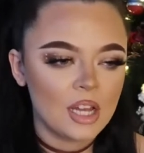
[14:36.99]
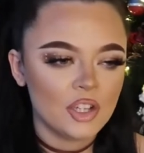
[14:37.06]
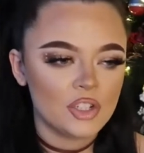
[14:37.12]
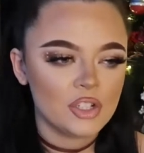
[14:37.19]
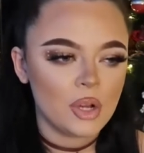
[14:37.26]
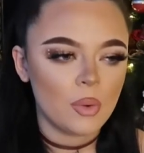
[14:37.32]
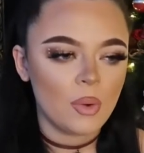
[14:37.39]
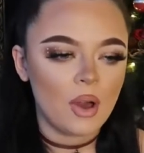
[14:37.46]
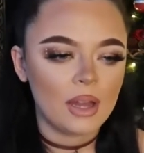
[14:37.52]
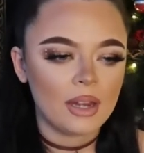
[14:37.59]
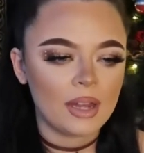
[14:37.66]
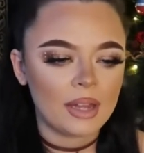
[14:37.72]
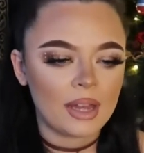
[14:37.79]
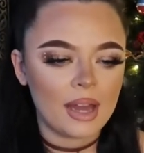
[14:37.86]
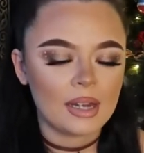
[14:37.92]
Do you know, I
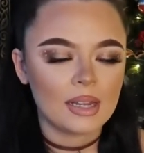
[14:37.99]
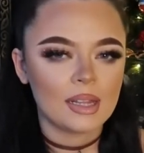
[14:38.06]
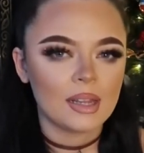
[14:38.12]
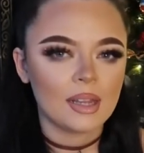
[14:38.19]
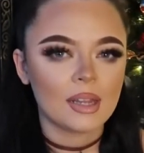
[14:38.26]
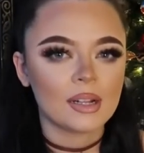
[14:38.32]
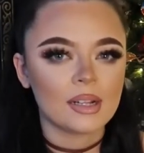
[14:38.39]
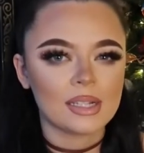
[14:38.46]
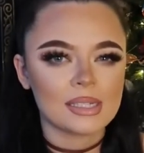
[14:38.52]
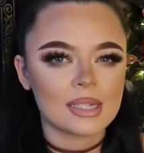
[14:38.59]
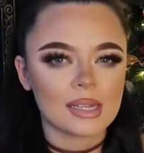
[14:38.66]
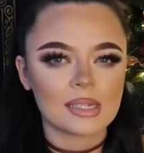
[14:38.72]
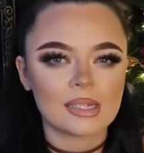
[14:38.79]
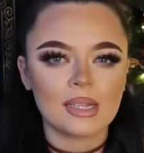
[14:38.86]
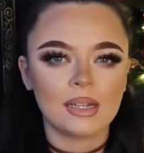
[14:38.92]
like anything that's
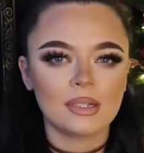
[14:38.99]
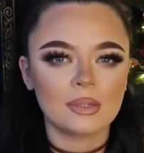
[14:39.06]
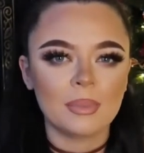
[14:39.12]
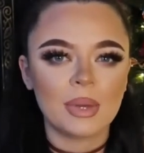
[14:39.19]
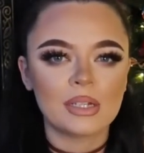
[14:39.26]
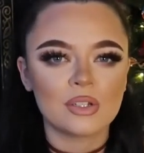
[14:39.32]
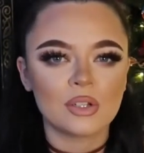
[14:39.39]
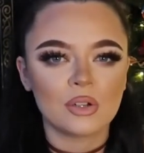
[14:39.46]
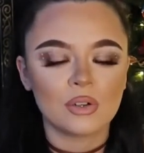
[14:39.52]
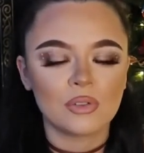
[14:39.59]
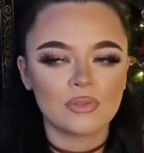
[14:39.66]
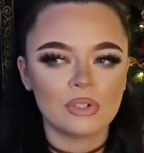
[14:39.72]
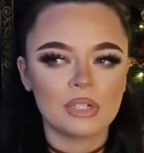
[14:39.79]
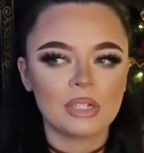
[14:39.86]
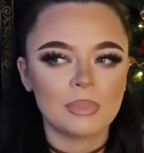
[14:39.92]
like sentimental or
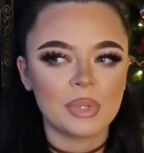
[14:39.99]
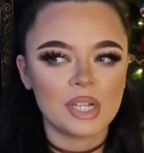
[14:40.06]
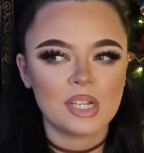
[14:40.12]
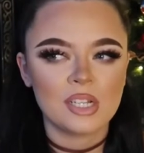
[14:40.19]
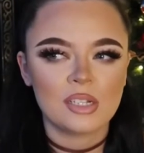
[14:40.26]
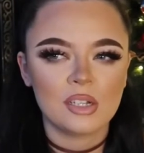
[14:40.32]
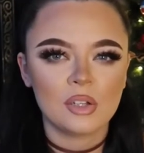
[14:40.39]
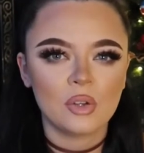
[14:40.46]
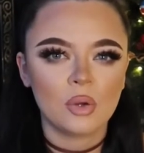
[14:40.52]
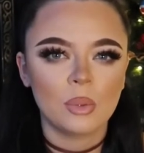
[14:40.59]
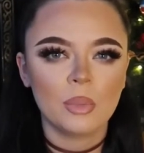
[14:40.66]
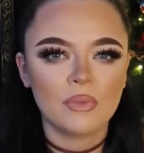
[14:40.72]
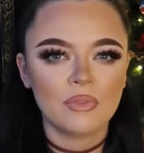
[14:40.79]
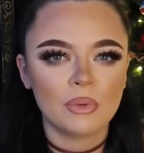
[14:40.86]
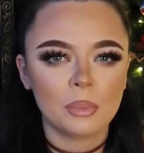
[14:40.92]
really personal
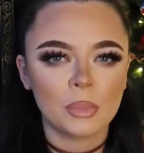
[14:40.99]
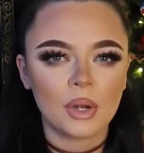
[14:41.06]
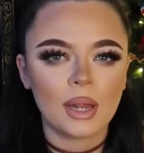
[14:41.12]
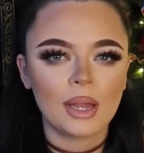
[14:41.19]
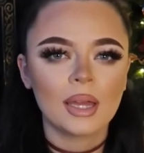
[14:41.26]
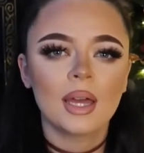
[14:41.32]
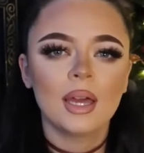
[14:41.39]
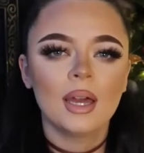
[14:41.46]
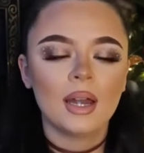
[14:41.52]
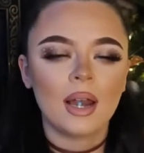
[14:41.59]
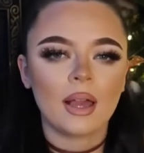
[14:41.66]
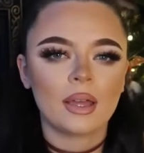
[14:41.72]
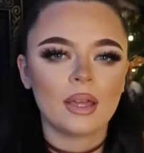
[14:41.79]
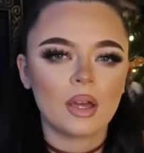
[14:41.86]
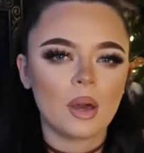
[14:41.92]
coming from Craig.
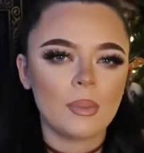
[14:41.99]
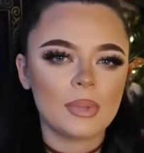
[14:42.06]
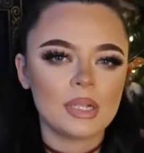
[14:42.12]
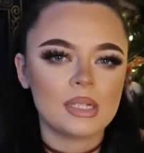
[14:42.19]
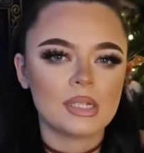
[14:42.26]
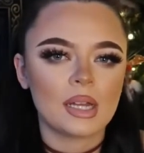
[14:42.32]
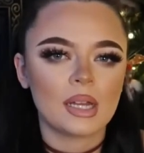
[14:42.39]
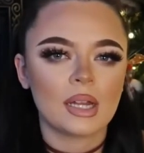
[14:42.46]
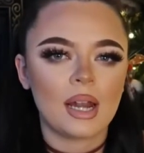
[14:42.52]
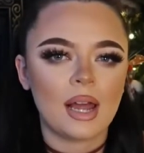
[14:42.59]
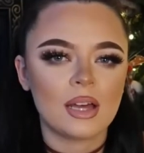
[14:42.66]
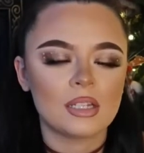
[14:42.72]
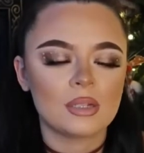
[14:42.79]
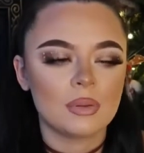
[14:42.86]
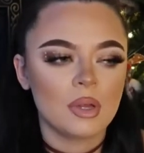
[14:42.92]
Like, he got me this like
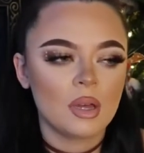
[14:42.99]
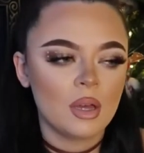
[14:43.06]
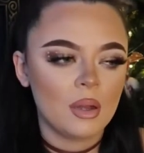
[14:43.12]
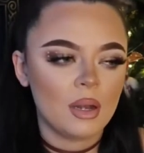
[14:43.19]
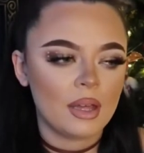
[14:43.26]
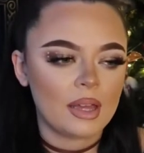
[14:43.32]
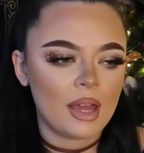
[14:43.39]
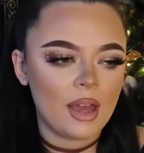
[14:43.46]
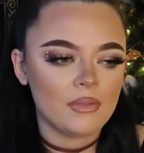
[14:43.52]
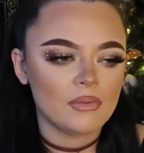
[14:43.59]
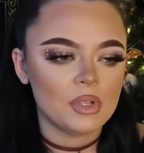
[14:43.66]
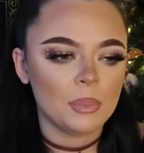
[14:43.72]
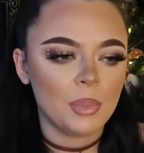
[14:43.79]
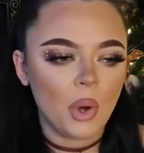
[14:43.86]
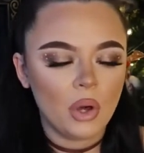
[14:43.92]
glass, like
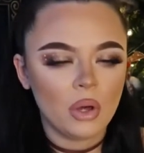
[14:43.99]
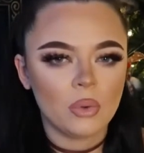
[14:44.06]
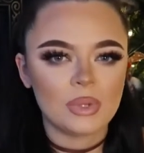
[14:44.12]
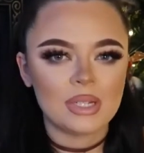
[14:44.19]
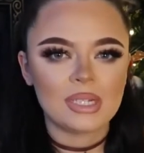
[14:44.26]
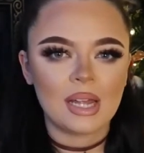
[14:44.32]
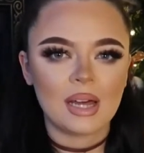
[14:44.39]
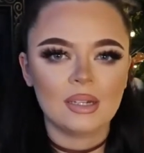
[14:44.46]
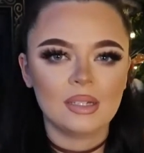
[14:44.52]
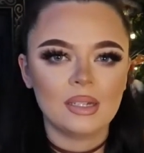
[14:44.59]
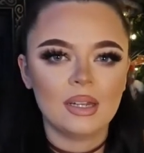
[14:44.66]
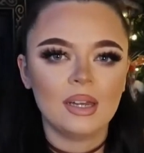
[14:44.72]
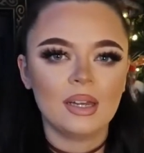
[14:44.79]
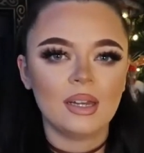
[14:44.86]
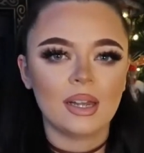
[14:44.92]
empty bottle with sand in
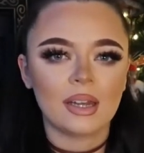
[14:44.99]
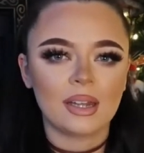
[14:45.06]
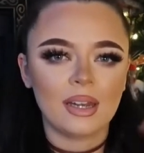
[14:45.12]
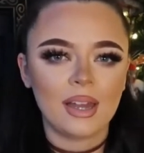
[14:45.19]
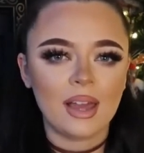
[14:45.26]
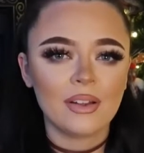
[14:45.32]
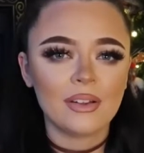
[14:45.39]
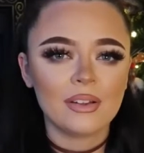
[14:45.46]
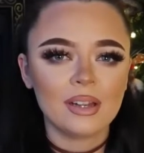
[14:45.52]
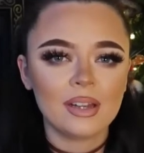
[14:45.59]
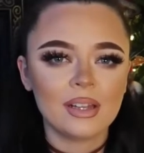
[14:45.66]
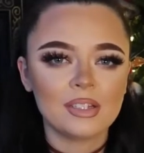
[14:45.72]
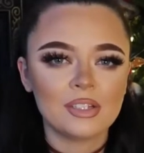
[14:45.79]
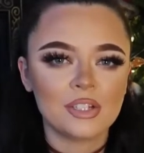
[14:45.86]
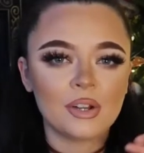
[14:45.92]
it and like a letter in
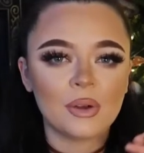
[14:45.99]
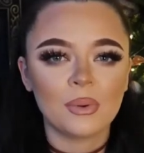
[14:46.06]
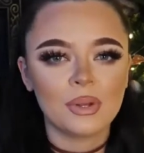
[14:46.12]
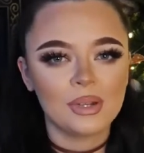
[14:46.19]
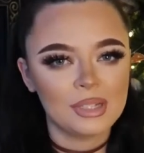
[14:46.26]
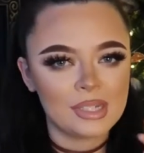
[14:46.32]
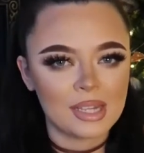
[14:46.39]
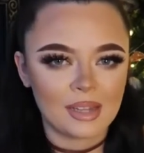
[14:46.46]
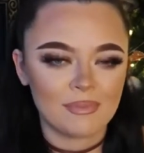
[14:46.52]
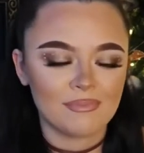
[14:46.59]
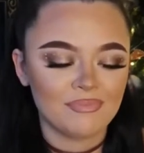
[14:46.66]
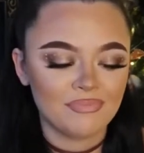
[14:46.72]
it, do you know, and it's like,